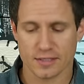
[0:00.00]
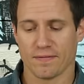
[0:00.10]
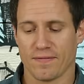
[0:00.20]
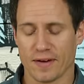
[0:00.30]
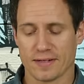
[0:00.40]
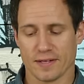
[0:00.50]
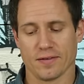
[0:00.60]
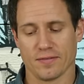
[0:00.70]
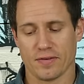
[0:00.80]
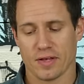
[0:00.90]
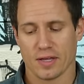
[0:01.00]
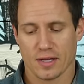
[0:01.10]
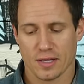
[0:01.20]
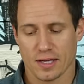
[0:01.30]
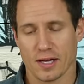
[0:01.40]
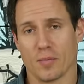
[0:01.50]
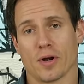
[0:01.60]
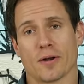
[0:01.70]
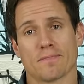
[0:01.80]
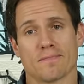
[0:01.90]
definitive uh,
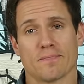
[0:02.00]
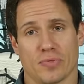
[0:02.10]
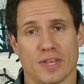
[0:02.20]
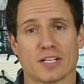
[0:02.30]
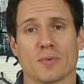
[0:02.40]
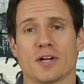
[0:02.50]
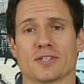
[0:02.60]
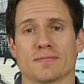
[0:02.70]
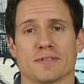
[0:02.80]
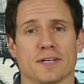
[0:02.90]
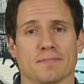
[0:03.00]
winner. Thanks for watching, see